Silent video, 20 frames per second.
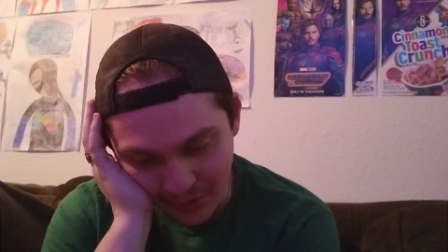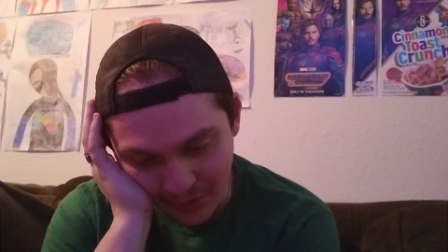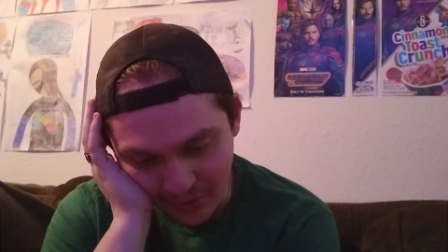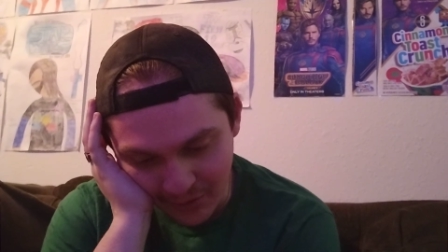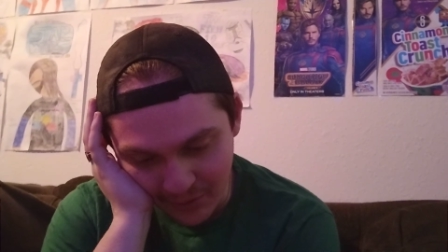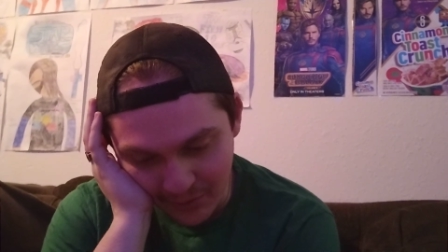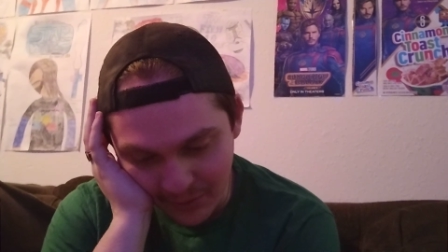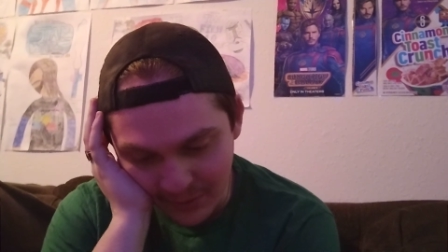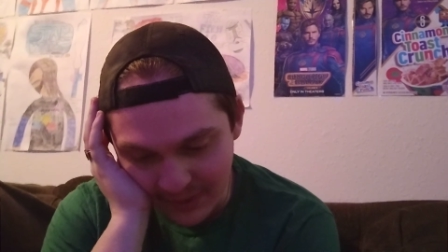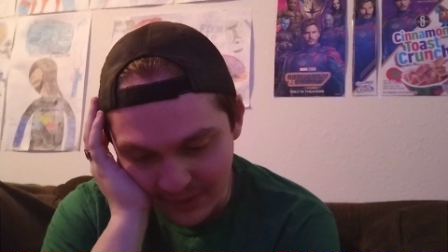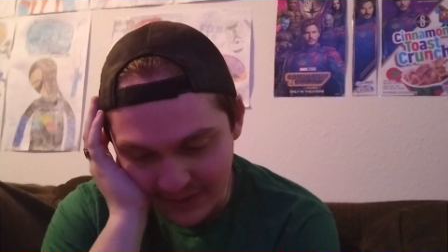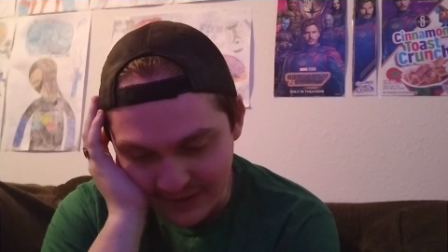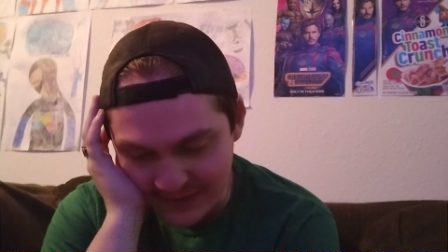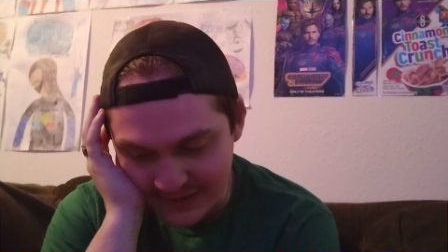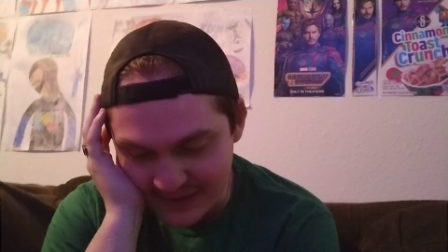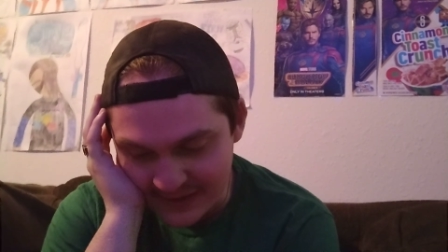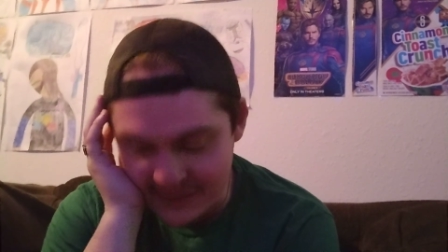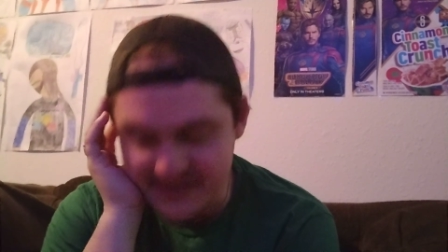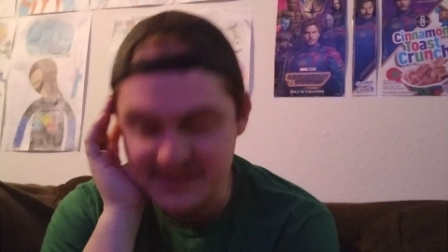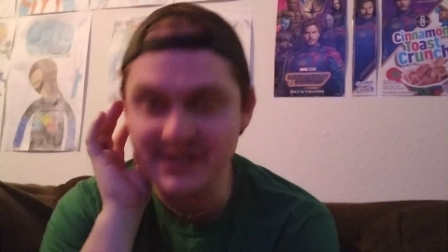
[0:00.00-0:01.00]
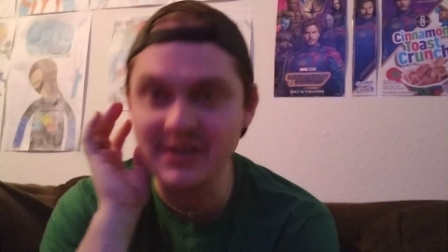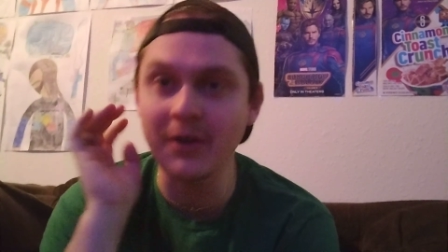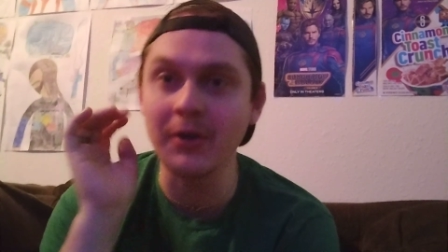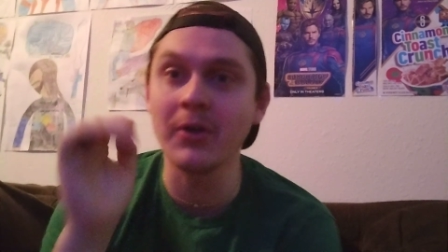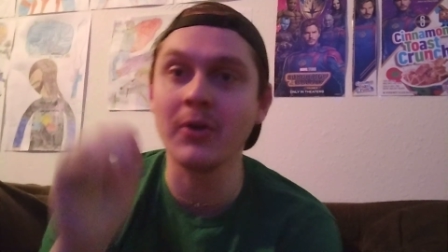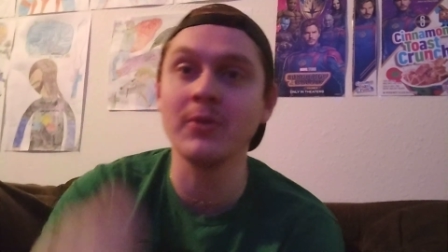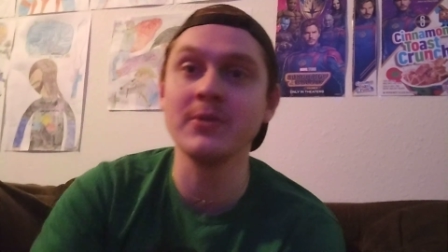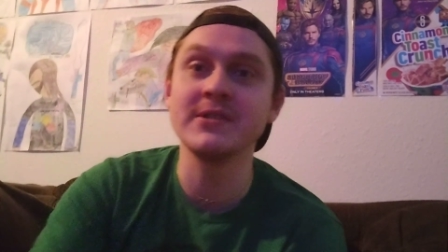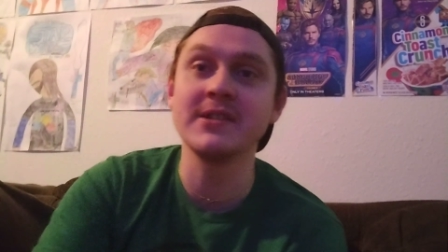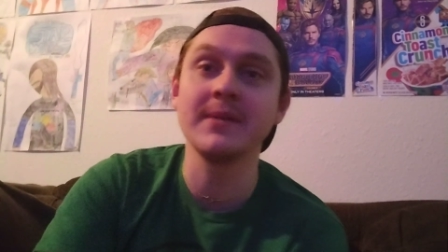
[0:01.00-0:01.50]
old, but it, it still
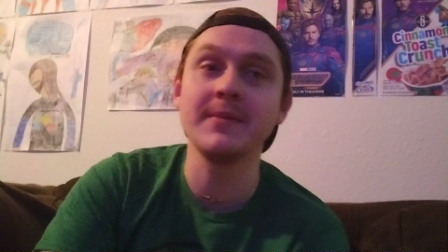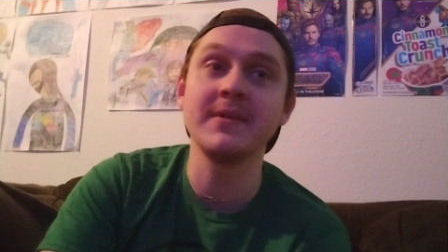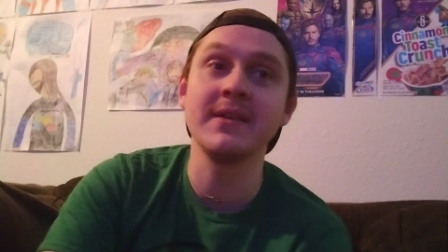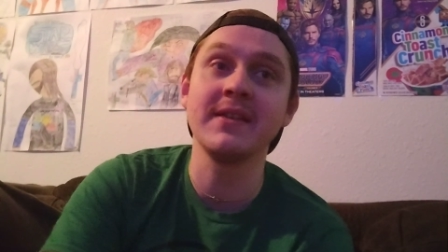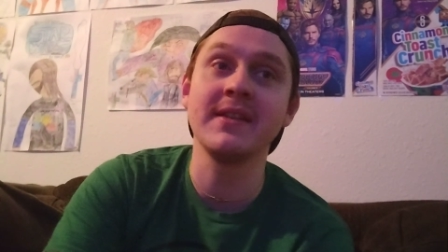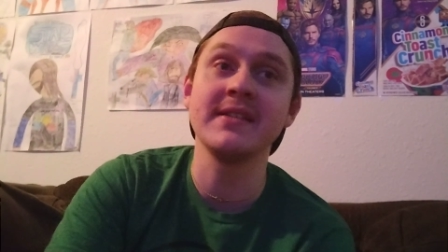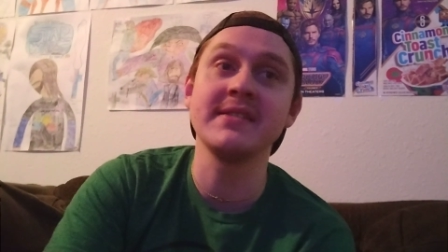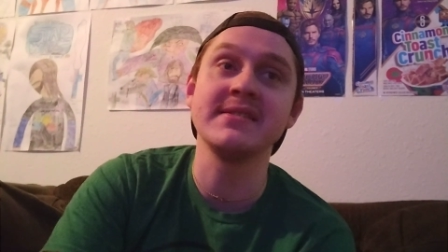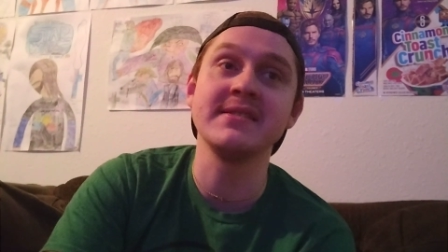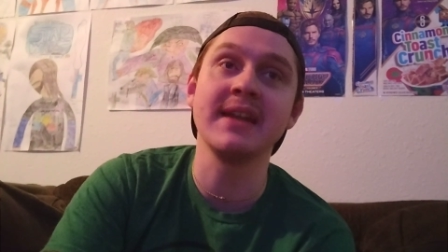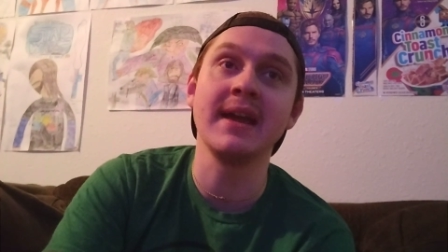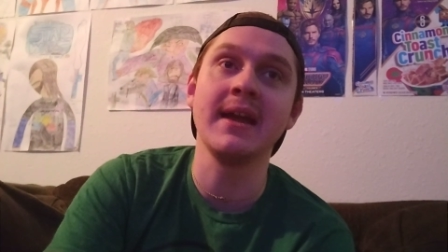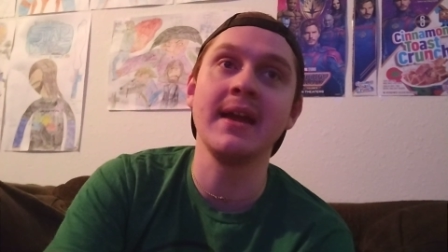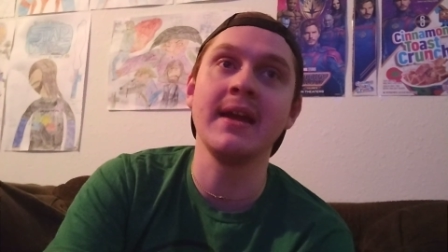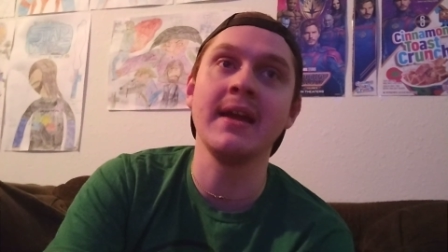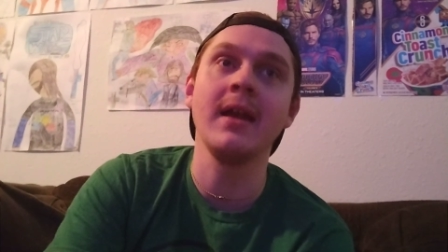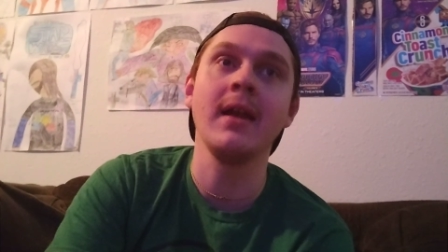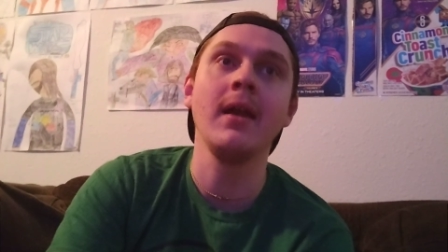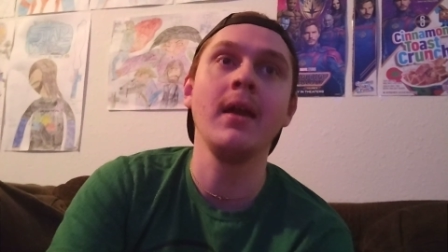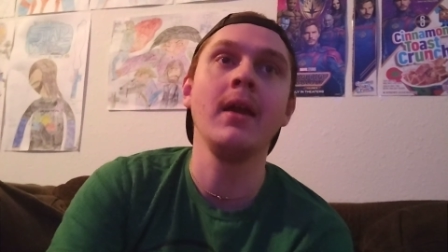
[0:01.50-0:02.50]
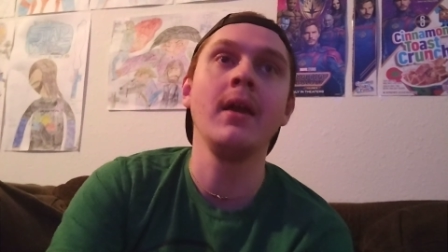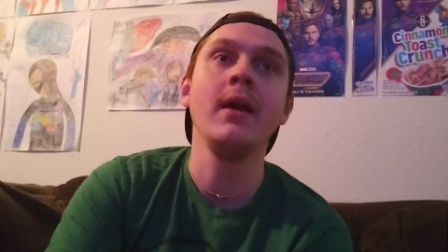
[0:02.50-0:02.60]
holds up to this day.